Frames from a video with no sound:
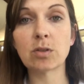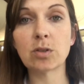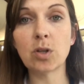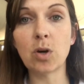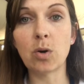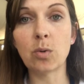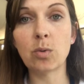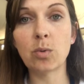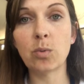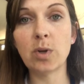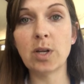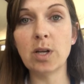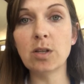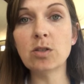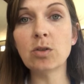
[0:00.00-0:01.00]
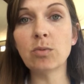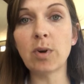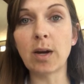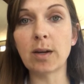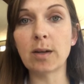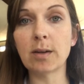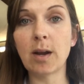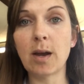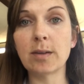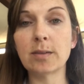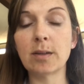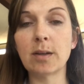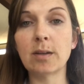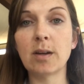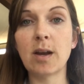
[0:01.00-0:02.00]
So we need to recognize
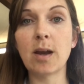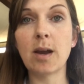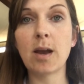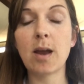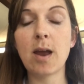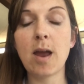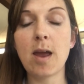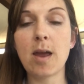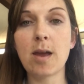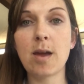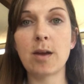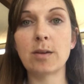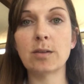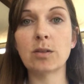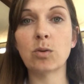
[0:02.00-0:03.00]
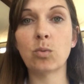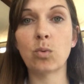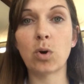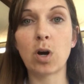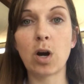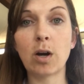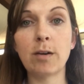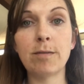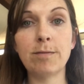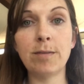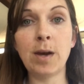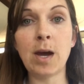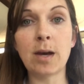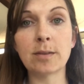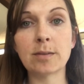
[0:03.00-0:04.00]
it and work
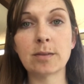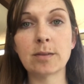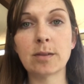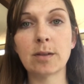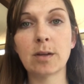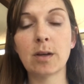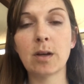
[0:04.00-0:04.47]
fast.